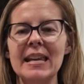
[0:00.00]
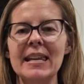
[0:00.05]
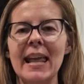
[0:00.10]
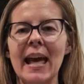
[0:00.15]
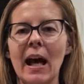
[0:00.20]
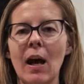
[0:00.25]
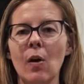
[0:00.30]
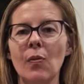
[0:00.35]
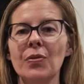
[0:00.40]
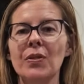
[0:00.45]

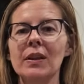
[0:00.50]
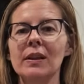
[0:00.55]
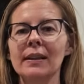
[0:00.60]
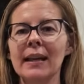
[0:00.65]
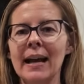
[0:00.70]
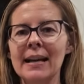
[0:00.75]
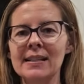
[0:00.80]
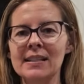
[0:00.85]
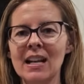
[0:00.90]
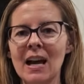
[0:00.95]
Now, the
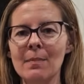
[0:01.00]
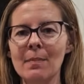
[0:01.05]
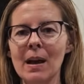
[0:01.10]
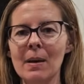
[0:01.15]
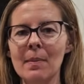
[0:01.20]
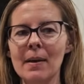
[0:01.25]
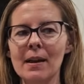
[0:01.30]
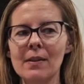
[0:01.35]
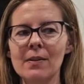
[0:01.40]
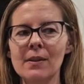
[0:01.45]
last time
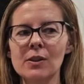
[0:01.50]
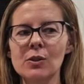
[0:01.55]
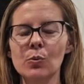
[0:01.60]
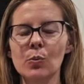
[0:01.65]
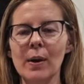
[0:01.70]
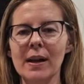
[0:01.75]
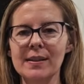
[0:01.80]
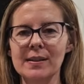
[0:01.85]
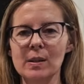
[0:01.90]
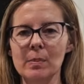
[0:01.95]
I made this
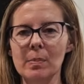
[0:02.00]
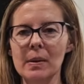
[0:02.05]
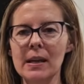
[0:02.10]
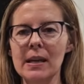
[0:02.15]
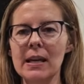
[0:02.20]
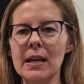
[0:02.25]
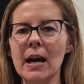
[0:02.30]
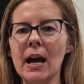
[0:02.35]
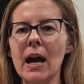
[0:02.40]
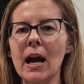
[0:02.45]

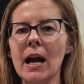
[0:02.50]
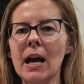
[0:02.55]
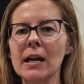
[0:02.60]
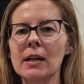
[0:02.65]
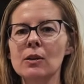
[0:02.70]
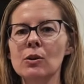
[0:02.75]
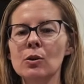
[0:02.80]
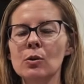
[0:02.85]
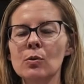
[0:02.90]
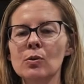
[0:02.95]
recipe, I
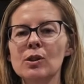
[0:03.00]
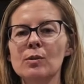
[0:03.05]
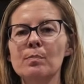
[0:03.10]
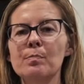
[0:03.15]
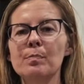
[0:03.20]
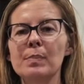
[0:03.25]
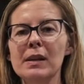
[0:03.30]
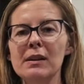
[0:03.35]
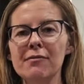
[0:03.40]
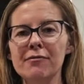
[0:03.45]
used
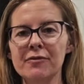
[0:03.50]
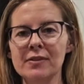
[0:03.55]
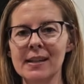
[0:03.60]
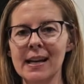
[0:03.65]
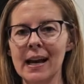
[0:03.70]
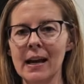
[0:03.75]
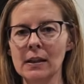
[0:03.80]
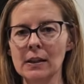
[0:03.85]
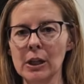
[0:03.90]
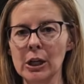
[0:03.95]
beef
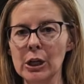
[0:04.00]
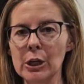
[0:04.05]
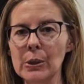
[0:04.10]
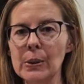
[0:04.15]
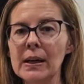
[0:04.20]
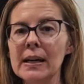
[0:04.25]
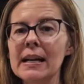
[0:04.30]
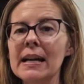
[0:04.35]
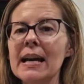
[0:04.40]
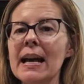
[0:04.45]

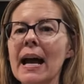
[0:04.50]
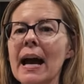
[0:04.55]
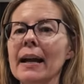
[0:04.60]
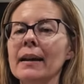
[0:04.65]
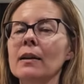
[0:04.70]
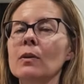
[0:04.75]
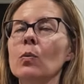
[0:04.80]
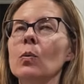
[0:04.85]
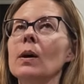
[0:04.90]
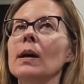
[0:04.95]
tallow,
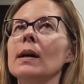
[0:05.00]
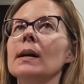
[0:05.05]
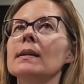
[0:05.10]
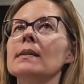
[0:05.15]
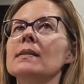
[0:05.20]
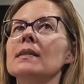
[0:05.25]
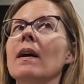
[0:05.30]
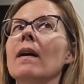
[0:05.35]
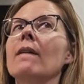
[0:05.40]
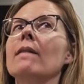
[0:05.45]
and it
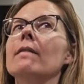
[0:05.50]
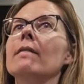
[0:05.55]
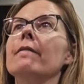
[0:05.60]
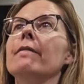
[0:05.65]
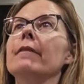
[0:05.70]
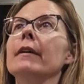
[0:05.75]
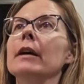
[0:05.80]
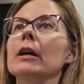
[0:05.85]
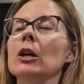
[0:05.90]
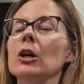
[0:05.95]
was
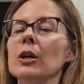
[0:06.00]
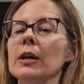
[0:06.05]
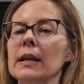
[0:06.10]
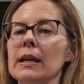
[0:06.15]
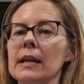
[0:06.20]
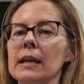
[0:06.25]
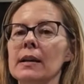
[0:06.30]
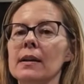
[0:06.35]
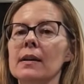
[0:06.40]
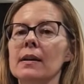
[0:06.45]

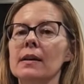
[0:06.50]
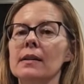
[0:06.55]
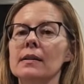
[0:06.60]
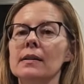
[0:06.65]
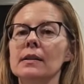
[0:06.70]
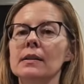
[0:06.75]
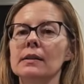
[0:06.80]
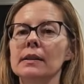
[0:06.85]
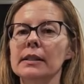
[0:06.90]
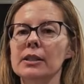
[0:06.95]
very
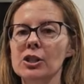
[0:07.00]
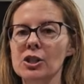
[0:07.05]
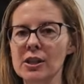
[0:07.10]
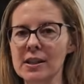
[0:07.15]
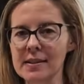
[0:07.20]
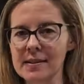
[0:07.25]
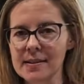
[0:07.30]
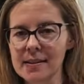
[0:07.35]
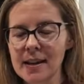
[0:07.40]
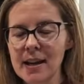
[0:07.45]

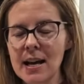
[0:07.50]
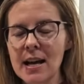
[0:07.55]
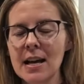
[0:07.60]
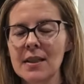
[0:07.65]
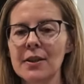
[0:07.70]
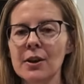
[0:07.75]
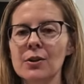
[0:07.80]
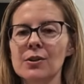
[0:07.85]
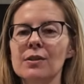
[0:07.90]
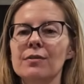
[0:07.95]
delicious.
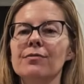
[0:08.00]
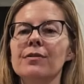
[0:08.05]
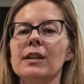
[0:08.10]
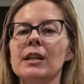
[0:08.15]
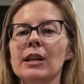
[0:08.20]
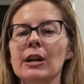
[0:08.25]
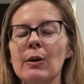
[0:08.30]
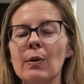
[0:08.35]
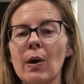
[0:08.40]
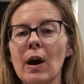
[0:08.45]
There's a
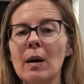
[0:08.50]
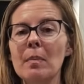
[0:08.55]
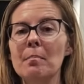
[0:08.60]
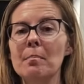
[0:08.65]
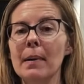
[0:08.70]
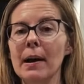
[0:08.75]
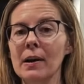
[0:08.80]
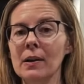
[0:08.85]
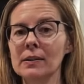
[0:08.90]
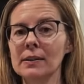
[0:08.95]
video
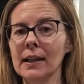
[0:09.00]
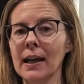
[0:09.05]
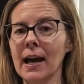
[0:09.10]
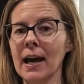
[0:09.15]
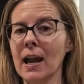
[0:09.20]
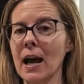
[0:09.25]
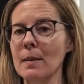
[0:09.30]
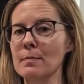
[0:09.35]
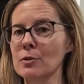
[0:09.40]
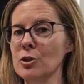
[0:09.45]
about
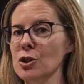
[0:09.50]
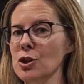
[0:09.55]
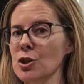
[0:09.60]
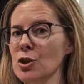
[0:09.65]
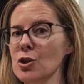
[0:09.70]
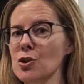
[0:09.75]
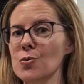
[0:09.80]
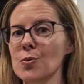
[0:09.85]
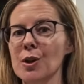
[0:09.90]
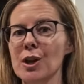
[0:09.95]
that. I'm sure
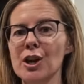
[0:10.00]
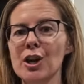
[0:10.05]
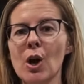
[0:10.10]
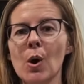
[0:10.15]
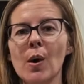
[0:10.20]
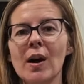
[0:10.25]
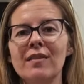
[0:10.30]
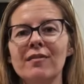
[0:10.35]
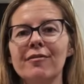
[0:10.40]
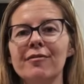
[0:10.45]
you can
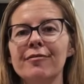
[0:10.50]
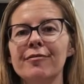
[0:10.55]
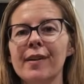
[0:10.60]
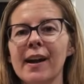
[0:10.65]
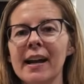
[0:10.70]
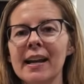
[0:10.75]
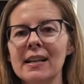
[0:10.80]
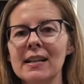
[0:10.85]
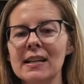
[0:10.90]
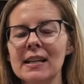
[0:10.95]
go and
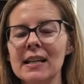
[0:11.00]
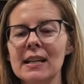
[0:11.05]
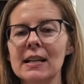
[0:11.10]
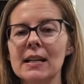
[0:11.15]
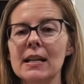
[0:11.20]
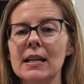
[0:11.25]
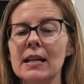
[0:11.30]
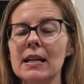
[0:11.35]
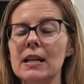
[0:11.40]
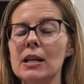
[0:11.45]
find it.
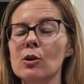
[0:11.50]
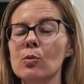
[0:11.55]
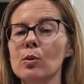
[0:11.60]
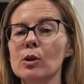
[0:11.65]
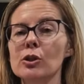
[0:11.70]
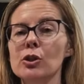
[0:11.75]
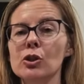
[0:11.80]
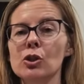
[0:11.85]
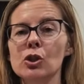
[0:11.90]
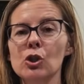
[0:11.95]
It
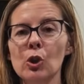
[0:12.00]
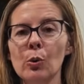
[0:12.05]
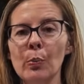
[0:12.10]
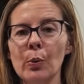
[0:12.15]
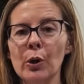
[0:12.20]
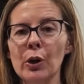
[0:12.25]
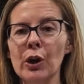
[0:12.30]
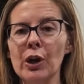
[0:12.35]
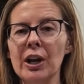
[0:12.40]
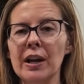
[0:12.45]
was
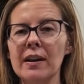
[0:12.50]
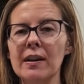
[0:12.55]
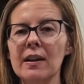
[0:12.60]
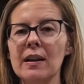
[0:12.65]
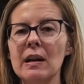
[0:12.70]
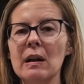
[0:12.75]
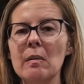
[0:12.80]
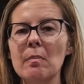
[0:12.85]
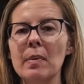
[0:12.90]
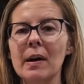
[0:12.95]
super good.
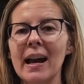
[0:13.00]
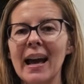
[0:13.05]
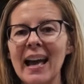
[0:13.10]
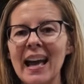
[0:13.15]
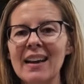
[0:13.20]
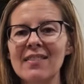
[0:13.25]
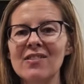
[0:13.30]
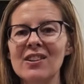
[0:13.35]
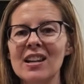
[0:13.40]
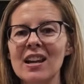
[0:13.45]
But I
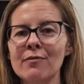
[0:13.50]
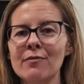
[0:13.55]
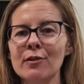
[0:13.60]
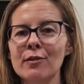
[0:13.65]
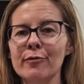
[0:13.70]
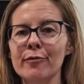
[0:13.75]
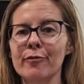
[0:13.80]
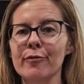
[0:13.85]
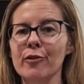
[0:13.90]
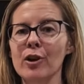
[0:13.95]
had never
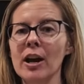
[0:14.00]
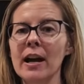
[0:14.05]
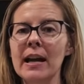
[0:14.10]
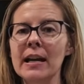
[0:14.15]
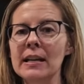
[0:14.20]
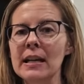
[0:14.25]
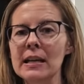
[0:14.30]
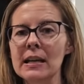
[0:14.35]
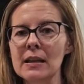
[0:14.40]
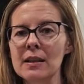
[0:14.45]

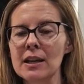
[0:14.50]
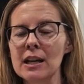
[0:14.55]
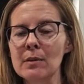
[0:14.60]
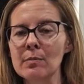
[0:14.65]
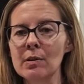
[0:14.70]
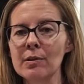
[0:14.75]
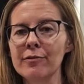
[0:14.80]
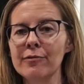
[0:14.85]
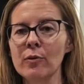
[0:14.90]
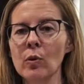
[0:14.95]
fried anything
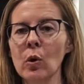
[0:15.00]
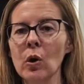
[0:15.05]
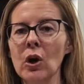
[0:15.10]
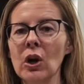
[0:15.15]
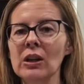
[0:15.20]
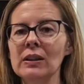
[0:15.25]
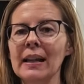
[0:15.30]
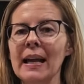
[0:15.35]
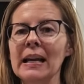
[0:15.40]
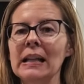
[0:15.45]

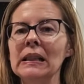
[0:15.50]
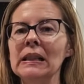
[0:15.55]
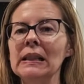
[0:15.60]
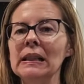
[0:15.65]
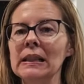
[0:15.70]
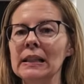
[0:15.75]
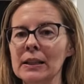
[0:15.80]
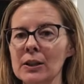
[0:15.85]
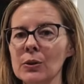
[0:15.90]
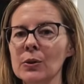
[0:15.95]
before, like
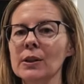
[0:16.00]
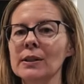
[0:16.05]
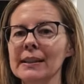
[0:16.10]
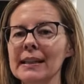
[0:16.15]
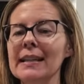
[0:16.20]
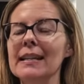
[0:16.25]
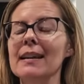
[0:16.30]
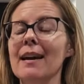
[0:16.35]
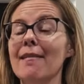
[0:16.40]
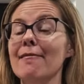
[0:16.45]

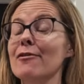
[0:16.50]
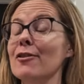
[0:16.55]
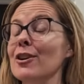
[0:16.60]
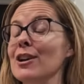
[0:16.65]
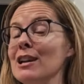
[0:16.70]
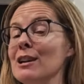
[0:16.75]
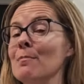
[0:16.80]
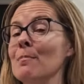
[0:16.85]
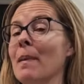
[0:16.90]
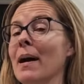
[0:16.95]
literally never
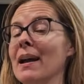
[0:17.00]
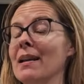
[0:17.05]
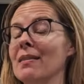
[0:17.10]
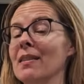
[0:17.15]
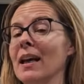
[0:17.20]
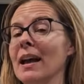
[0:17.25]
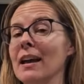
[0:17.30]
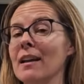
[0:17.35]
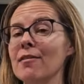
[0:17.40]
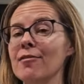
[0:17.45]
in my
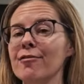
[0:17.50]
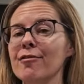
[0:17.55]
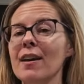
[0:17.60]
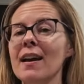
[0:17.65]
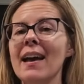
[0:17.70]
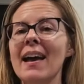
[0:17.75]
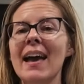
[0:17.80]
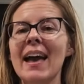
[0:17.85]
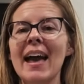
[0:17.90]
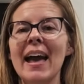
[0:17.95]
life.
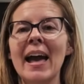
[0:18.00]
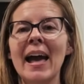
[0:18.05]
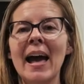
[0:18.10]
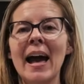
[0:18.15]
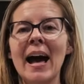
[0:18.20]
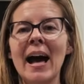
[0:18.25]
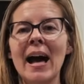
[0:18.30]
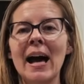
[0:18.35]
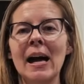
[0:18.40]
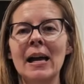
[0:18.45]

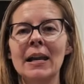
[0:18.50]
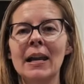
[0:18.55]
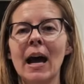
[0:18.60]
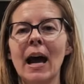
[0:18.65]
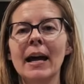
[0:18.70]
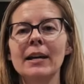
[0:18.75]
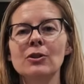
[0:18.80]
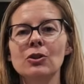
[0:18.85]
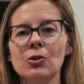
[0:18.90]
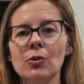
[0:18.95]
And
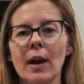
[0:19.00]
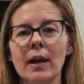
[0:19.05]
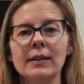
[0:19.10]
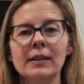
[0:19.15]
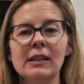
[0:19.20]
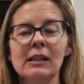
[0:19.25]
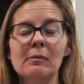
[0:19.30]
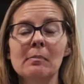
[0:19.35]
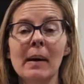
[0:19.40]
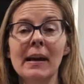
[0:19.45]
I tried
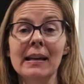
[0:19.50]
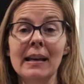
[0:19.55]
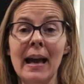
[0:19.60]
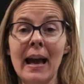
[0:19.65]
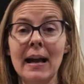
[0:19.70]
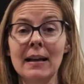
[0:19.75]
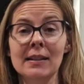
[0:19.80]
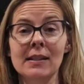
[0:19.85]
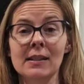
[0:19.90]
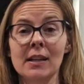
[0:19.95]
it in my
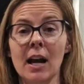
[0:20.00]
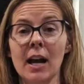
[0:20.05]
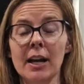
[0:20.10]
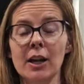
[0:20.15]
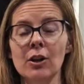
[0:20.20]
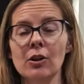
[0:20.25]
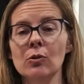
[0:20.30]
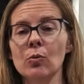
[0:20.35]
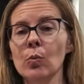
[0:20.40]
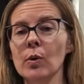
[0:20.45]
cast
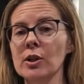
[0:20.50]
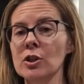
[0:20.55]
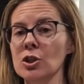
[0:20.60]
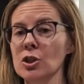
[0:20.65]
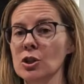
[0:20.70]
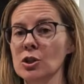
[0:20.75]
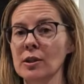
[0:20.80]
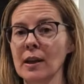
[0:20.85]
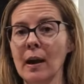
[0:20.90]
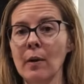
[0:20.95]
iron,
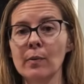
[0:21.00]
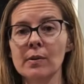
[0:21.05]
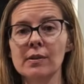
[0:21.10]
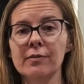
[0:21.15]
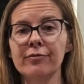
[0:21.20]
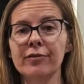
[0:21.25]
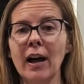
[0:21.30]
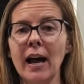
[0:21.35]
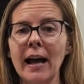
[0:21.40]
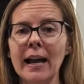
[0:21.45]
which that was
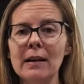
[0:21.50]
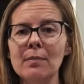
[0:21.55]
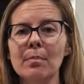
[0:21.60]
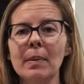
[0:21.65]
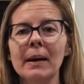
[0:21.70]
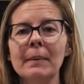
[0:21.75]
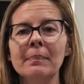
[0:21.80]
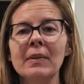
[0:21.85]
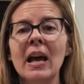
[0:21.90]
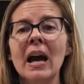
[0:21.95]
fine,
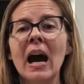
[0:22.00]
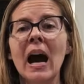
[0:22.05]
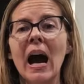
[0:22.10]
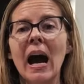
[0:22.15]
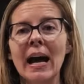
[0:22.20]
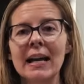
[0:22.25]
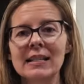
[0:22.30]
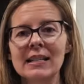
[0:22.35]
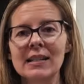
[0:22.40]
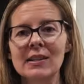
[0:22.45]
but
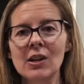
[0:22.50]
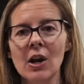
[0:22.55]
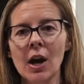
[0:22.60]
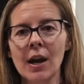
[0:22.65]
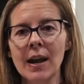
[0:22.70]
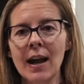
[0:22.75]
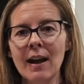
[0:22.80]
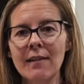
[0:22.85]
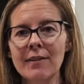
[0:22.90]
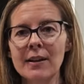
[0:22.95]
I did not
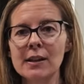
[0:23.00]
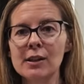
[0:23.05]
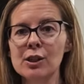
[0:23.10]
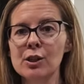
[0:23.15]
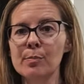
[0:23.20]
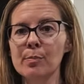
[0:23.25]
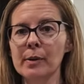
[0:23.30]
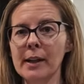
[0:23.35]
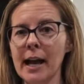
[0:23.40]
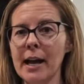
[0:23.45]
have a
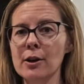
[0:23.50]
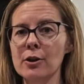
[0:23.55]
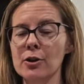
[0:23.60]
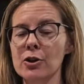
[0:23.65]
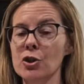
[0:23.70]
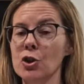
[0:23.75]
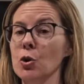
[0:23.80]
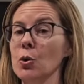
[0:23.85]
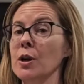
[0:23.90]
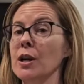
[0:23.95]
splatter
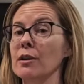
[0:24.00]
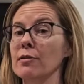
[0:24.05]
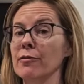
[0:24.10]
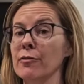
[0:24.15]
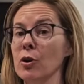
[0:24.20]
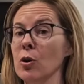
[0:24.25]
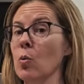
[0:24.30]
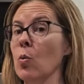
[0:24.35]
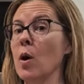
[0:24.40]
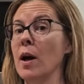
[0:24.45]
screen
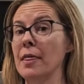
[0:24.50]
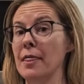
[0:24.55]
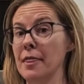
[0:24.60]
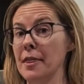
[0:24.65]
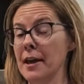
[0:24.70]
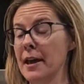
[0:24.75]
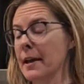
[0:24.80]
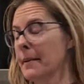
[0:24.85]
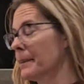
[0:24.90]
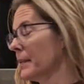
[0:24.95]
for one
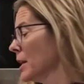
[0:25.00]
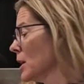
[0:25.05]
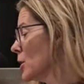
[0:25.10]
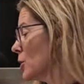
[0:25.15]
thing.